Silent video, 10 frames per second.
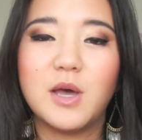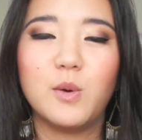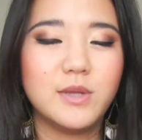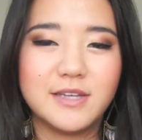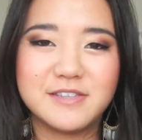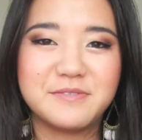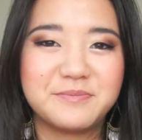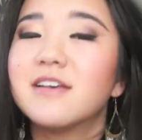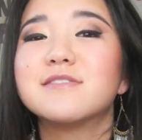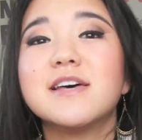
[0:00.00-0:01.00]
own it.
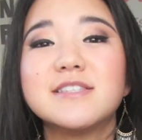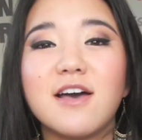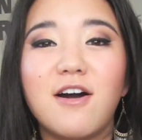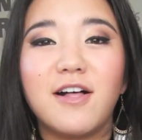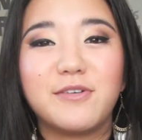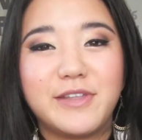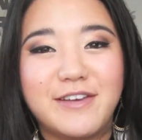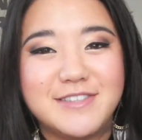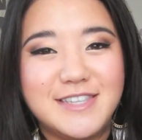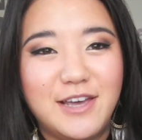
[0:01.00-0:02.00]
So that's all I really
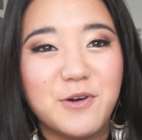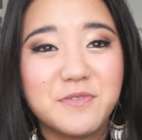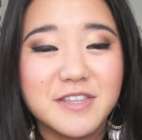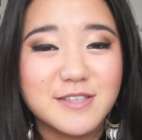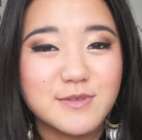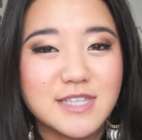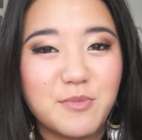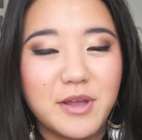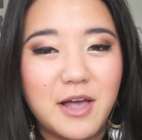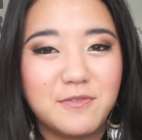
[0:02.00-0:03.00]
have to say. Hopefully this was
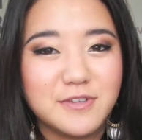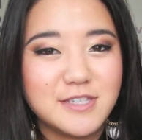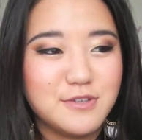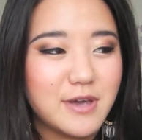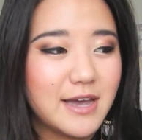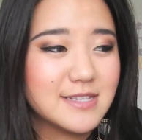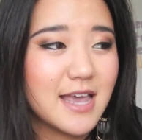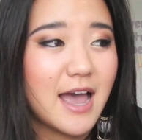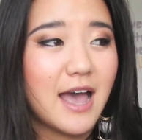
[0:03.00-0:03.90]
somewhat helpful to you guys.